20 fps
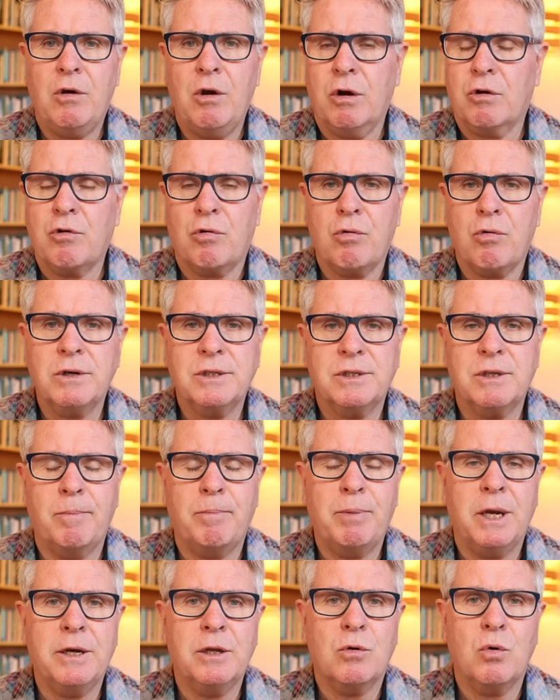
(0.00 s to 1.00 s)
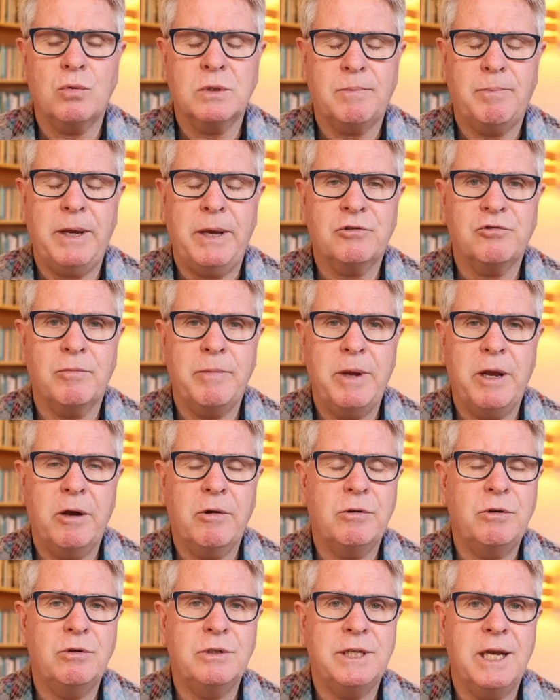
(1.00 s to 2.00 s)
Across the political spectrum here
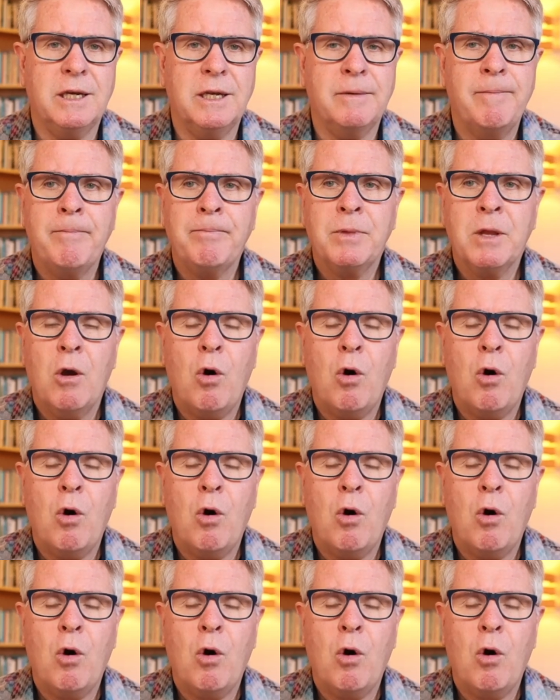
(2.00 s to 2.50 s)
in New Zealand,